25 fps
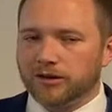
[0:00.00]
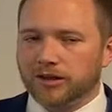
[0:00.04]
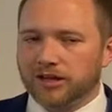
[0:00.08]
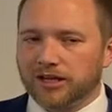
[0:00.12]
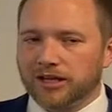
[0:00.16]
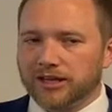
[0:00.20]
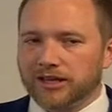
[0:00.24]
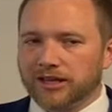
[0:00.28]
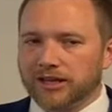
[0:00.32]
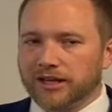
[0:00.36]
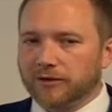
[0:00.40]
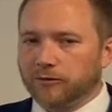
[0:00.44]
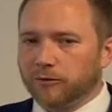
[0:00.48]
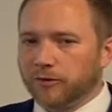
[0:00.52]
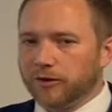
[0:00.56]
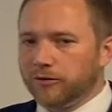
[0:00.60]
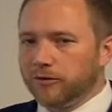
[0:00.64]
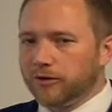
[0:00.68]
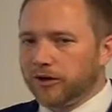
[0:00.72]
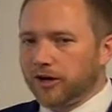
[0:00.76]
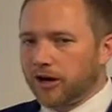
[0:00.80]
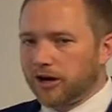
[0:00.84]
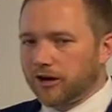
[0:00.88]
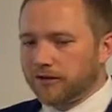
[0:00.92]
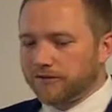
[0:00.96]
thing that we
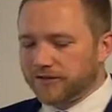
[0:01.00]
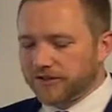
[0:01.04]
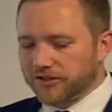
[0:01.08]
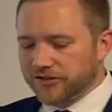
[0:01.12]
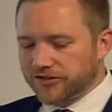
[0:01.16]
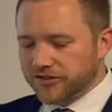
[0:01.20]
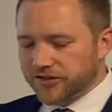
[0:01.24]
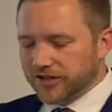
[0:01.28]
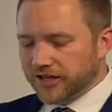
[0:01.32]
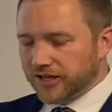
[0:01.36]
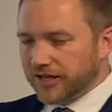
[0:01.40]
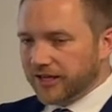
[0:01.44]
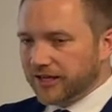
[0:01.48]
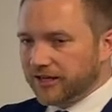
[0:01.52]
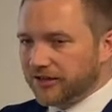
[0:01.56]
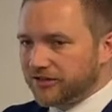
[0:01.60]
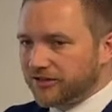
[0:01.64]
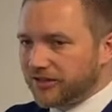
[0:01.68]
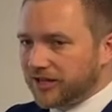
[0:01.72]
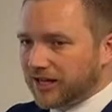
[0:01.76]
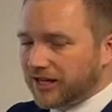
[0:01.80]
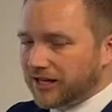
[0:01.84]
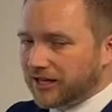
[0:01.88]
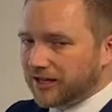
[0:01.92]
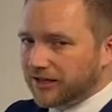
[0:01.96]
would often see is
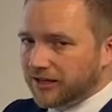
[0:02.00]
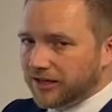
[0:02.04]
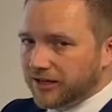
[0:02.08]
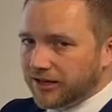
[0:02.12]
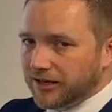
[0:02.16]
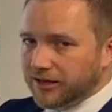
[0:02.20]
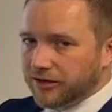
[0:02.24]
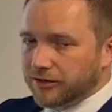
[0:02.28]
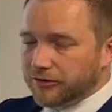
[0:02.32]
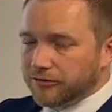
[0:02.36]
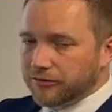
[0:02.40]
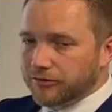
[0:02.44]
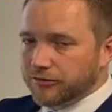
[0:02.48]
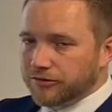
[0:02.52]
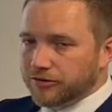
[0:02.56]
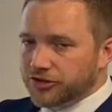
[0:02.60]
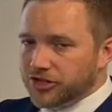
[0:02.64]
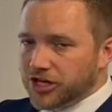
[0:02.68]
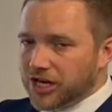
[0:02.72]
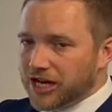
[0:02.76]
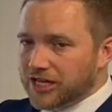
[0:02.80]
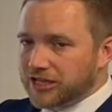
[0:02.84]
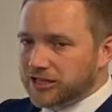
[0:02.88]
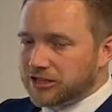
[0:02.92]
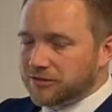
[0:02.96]
that,
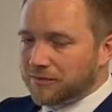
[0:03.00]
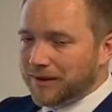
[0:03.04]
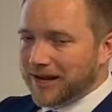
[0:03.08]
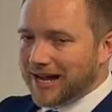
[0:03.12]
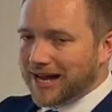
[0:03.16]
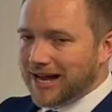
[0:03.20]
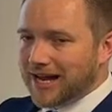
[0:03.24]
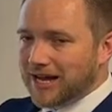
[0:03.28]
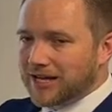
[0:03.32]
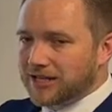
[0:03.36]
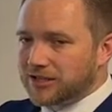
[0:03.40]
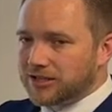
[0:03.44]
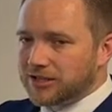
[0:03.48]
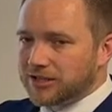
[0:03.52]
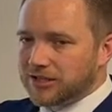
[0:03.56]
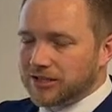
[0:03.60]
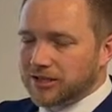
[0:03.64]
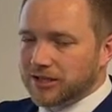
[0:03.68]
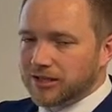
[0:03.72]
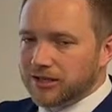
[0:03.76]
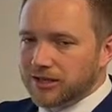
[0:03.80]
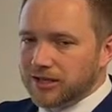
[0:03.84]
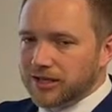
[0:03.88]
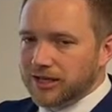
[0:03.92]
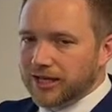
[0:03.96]
John's passed,
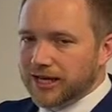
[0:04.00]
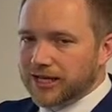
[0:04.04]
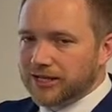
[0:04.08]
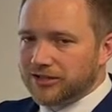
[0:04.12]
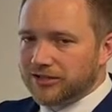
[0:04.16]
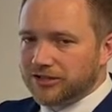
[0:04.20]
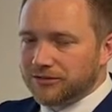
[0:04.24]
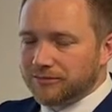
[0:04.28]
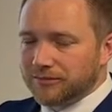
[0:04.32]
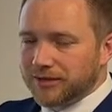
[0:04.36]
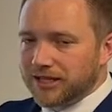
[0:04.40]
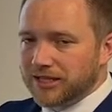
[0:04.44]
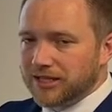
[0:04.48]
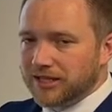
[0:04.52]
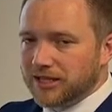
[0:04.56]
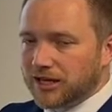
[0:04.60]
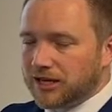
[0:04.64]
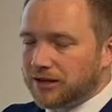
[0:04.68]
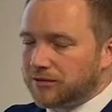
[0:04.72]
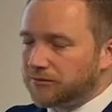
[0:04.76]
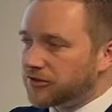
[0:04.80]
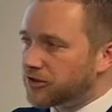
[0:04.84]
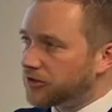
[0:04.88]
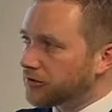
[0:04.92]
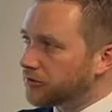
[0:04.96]
he had some
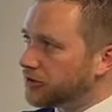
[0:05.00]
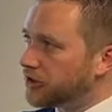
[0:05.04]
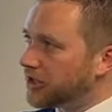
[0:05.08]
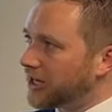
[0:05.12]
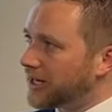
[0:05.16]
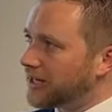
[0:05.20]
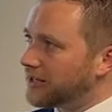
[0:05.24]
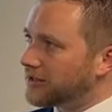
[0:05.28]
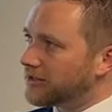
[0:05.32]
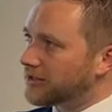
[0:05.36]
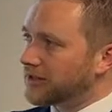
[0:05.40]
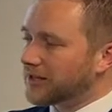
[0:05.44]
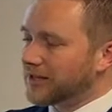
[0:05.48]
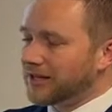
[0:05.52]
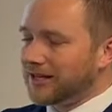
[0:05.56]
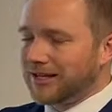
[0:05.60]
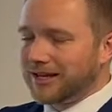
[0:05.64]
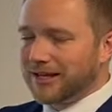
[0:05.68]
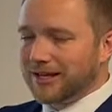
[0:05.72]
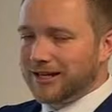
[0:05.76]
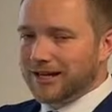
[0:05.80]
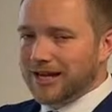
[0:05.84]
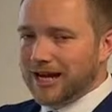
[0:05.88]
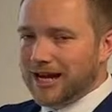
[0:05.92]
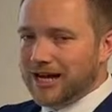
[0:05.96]
income, so Jane's
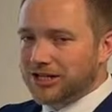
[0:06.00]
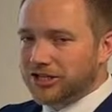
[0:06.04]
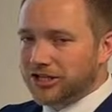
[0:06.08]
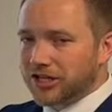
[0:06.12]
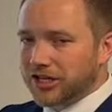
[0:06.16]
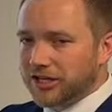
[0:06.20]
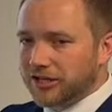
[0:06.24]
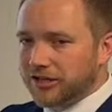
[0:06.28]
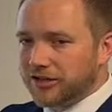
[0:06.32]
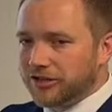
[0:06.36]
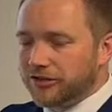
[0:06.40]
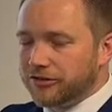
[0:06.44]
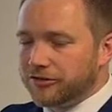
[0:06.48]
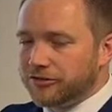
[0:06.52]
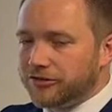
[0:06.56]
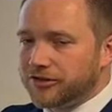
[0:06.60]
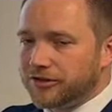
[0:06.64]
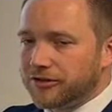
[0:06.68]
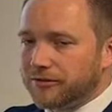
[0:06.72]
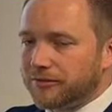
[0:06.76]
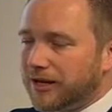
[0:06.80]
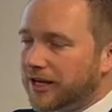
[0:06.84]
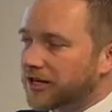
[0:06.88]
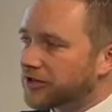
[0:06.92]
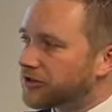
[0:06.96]
thinking, gosh, I could use
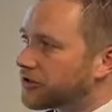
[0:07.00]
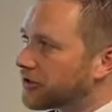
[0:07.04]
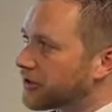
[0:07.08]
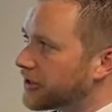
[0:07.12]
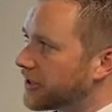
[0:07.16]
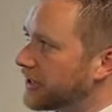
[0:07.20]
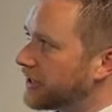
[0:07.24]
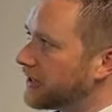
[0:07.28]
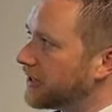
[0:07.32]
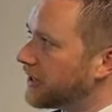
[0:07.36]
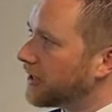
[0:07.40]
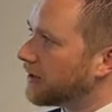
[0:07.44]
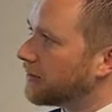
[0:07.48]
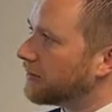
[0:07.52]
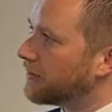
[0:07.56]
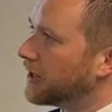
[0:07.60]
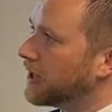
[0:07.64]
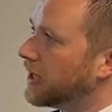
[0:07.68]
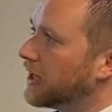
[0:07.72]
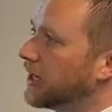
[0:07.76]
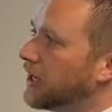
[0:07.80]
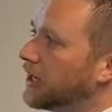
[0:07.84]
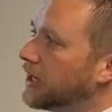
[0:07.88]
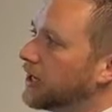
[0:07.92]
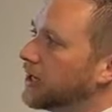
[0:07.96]
some extra income.
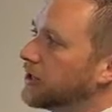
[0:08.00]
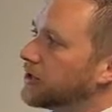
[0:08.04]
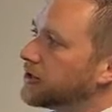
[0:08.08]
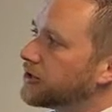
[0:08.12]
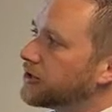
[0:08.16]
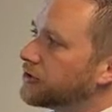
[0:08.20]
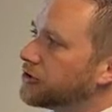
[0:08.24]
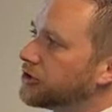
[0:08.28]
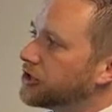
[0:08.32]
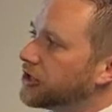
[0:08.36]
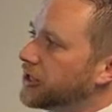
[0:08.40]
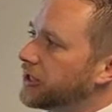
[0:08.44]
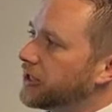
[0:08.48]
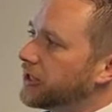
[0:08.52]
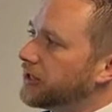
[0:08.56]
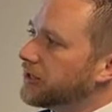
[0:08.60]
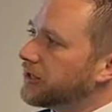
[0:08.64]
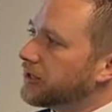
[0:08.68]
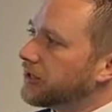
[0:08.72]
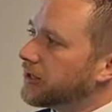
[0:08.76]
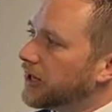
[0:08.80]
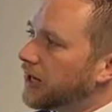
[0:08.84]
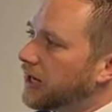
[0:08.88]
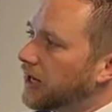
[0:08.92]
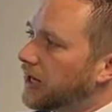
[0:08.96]
So she
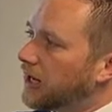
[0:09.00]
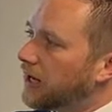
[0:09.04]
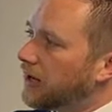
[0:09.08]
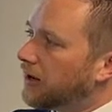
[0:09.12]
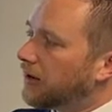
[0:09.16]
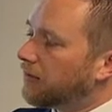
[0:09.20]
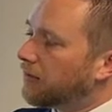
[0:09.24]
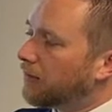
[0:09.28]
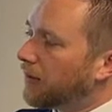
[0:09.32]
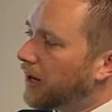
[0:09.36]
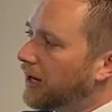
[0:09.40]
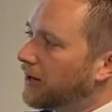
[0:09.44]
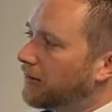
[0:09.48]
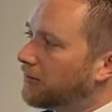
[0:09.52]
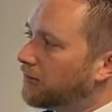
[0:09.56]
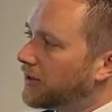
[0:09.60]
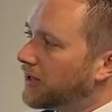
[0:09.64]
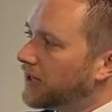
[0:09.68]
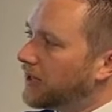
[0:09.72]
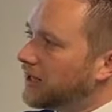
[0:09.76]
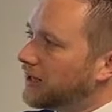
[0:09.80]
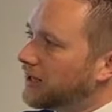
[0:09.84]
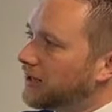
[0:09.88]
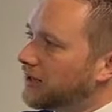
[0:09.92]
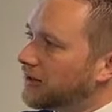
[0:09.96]
might
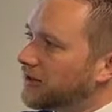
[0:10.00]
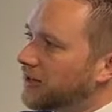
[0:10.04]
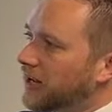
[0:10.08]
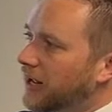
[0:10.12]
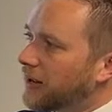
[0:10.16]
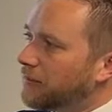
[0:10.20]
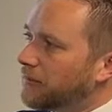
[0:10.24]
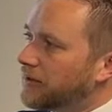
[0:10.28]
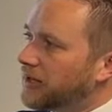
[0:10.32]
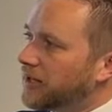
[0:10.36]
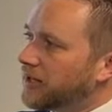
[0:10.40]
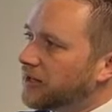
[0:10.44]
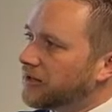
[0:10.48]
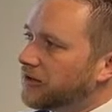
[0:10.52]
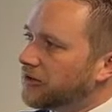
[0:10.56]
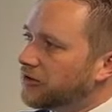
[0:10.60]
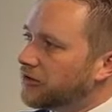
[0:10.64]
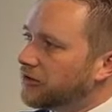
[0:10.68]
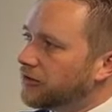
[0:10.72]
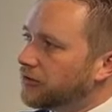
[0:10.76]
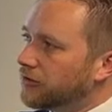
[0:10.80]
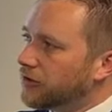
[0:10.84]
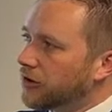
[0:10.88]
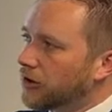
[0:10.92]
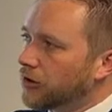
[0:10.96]
be tempted
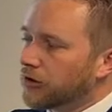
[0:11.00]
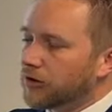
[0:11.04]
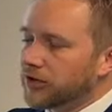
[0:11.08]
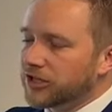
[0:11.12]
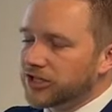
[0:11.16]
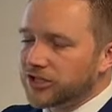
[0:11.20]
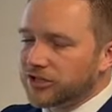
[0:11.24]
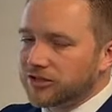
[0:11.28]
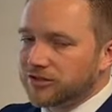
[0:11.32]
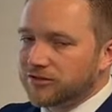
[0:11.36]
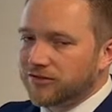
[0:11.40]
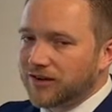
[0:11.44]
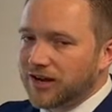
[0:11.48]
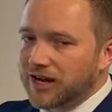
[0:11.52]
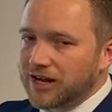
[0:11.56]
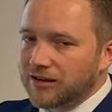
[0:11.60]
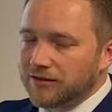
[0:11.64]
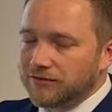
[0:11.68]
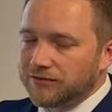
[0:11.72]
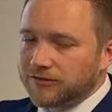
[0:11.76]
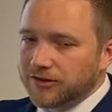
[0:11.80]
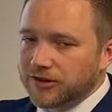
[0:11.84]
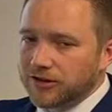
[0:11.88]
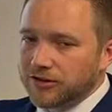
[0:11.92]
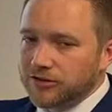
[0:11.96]
to go and just file
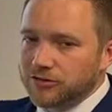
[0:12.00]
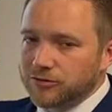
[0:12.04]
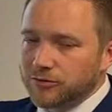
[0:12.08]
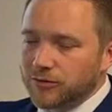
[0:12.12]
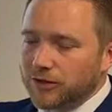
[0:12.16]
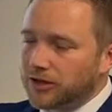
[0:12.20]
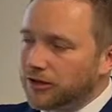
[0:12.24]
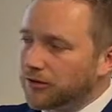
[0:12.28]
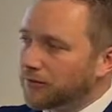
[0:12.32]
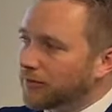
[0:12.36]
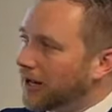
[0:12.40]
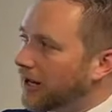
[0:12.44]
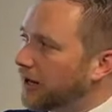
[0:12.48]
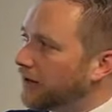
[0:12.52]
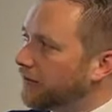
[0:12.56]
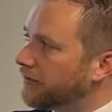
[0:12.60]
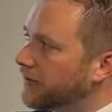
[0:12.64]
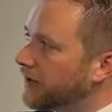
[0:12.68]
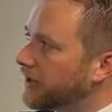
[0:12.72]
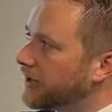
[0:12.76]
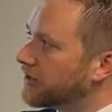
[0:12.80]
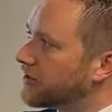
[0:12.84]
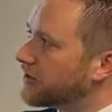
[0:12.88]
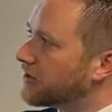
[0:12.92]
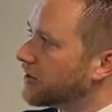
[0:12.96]
for those widow
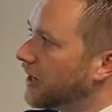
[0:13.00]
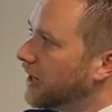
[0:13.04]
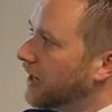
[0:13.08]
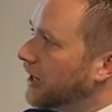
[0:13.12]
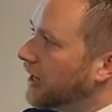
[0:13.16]
benefits